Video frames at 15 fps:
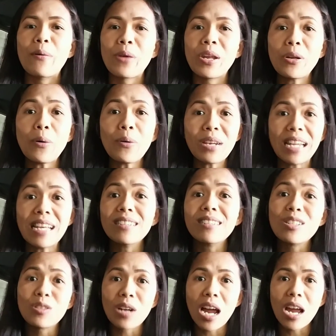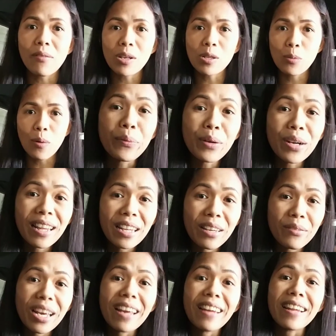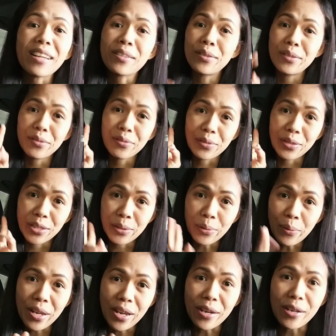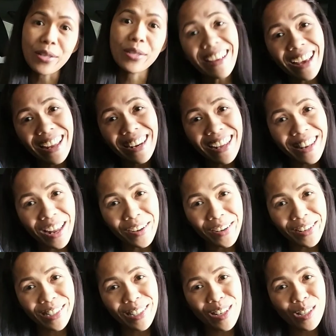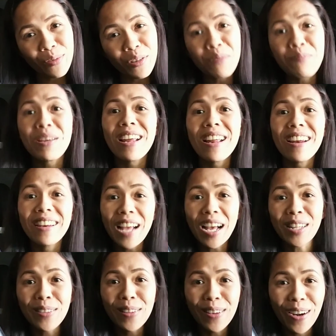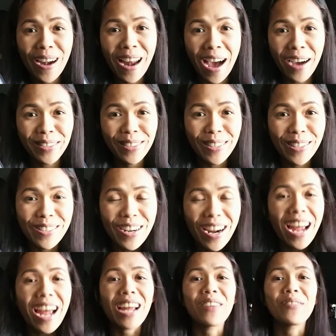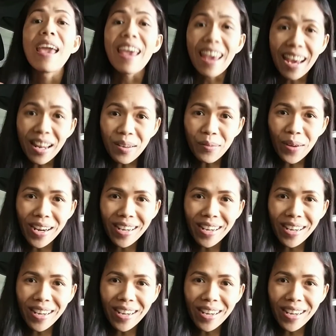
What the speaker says: we don't need to drive as we were living in that condo for 2 years. Again, another excuse for me not to learn how to drive. And